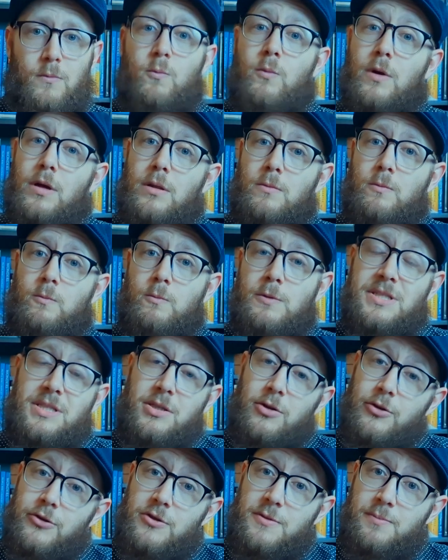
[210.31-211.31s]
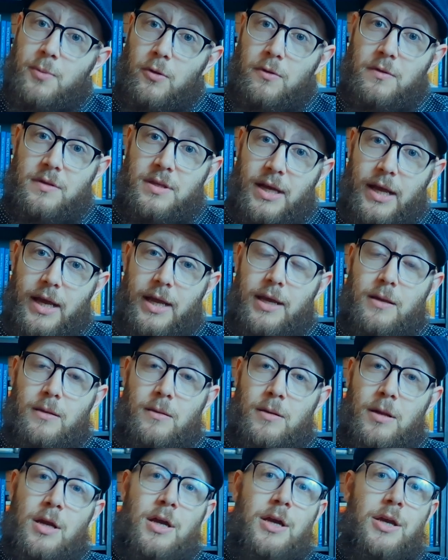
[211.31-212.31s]
Well, we still use both today.
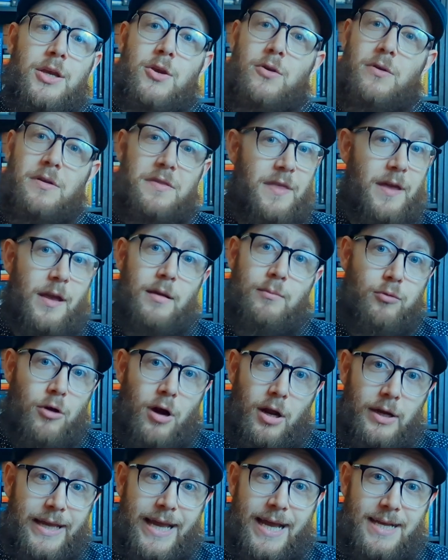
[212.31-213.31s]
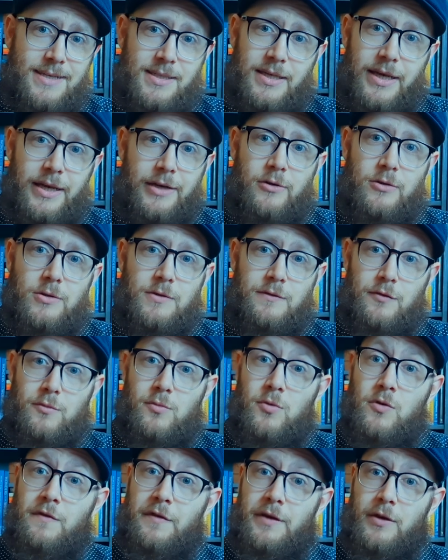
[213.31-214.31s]
You can thank broadcast standards for
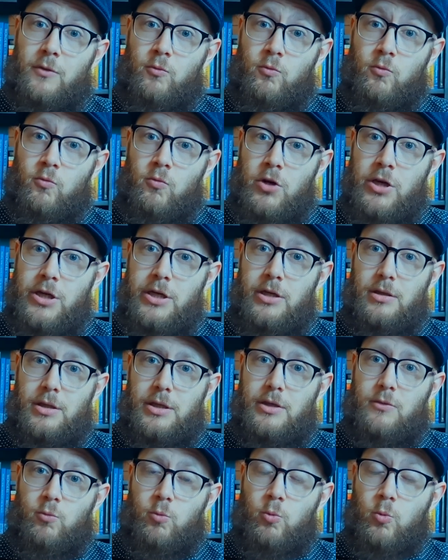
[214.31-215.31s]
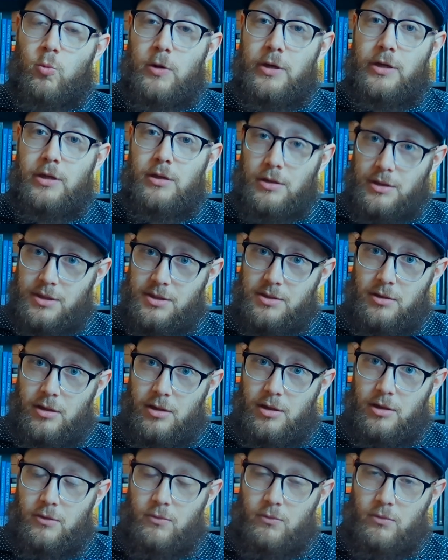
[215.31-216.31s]
moving really
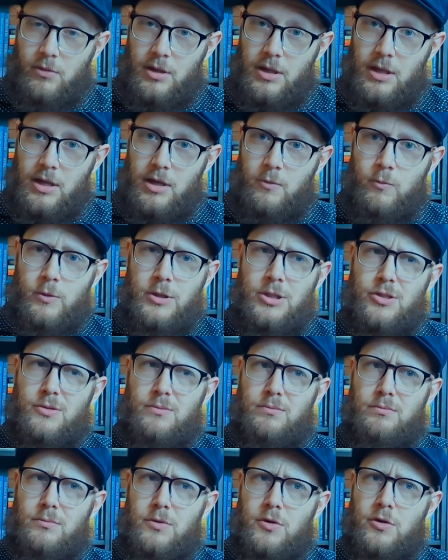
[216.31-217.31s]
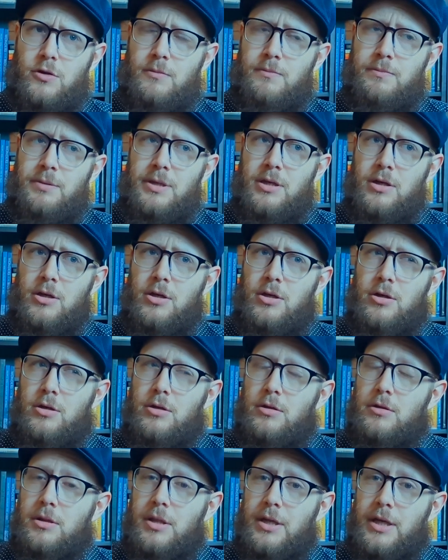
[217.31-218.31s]
slow, which could be a
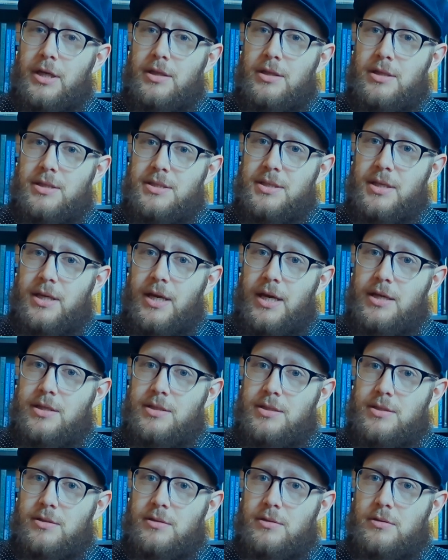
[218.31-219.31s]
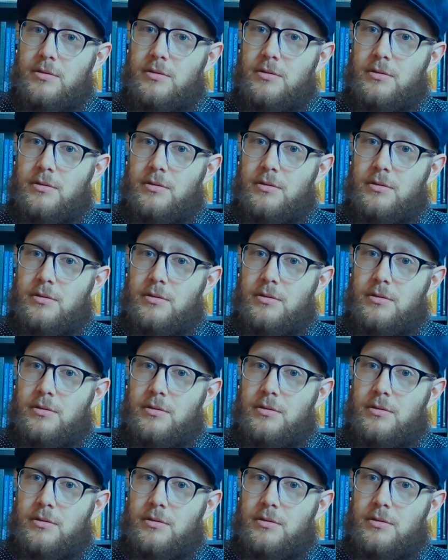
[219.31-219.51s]
good thing in this case.